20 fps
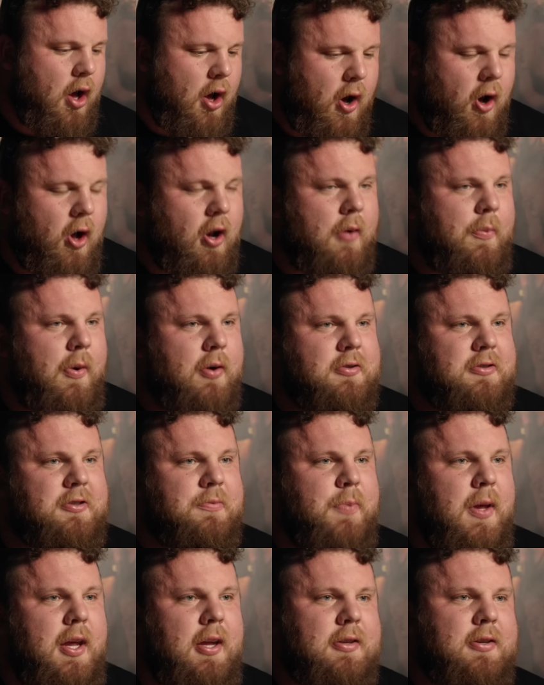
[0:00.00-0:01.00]
all about
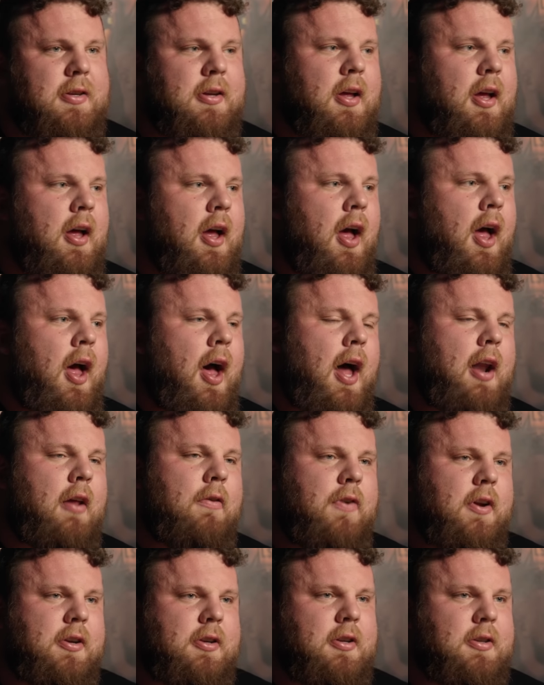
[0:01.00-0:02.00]
speed and
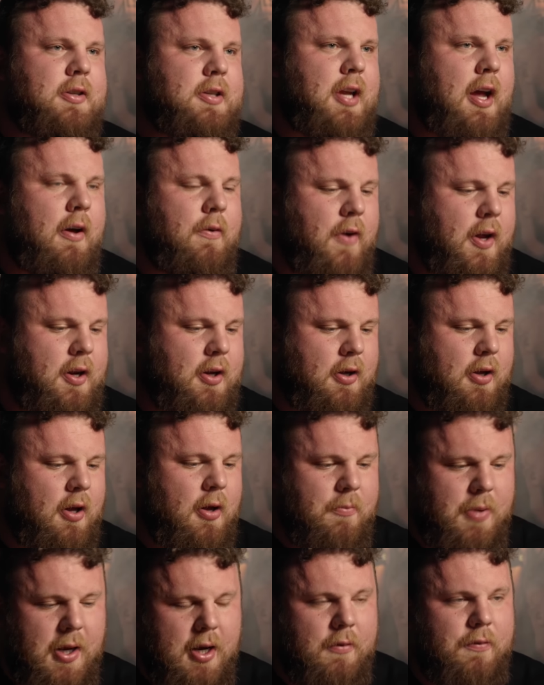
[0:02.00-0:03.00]
efficiency. I think
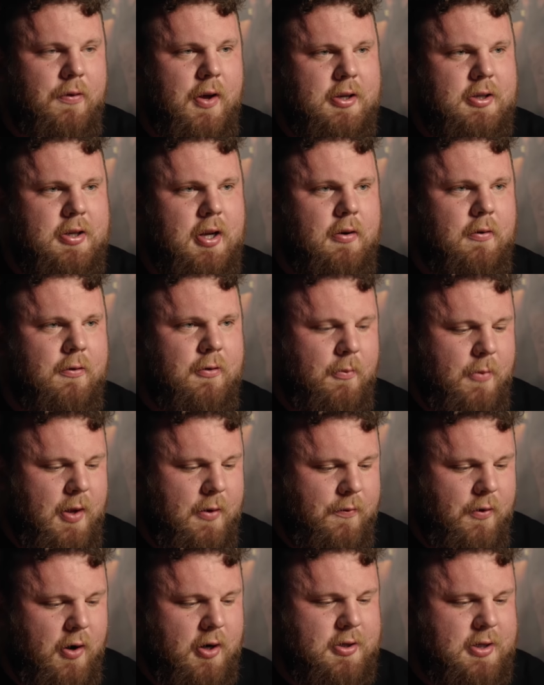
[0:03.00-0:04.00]
being efficient from the
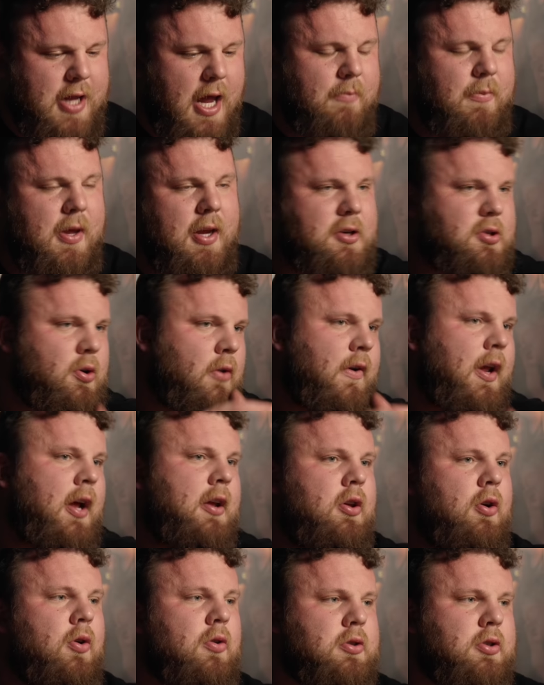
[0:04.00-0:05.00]
first 10 meters over that
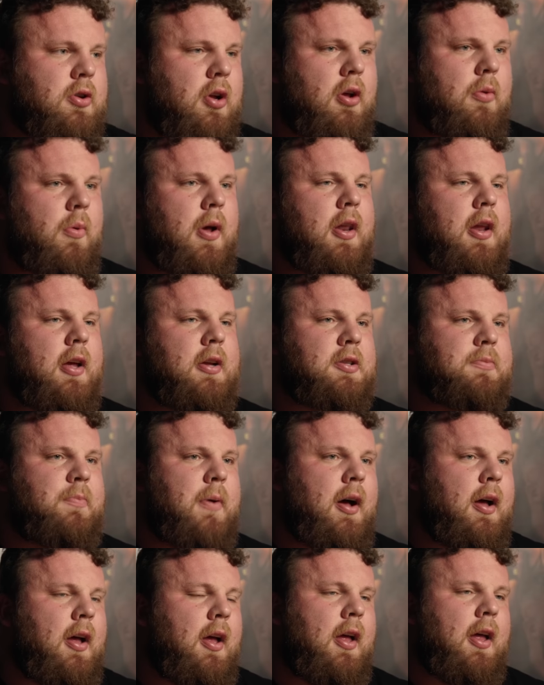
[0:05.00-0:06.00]
yoke is going to win this,
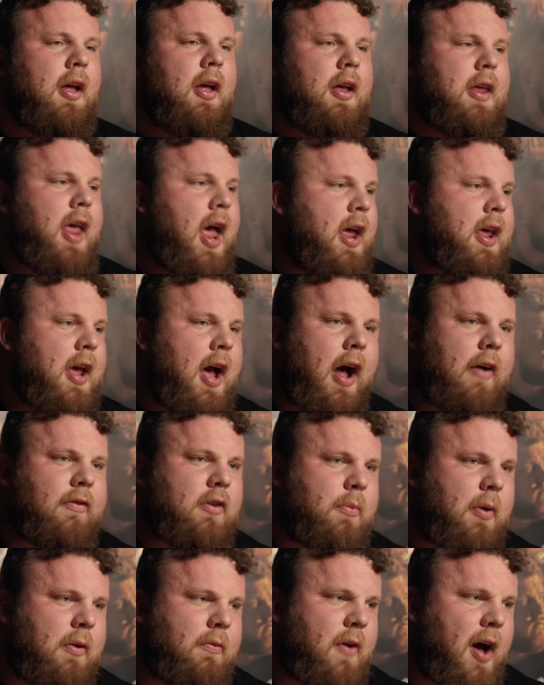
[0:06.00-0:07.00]
but yeah, you have
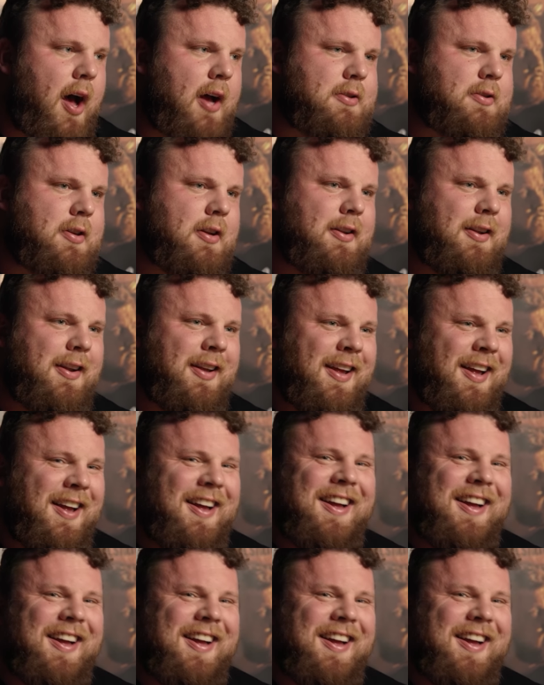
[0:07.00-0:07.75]
to be fast, and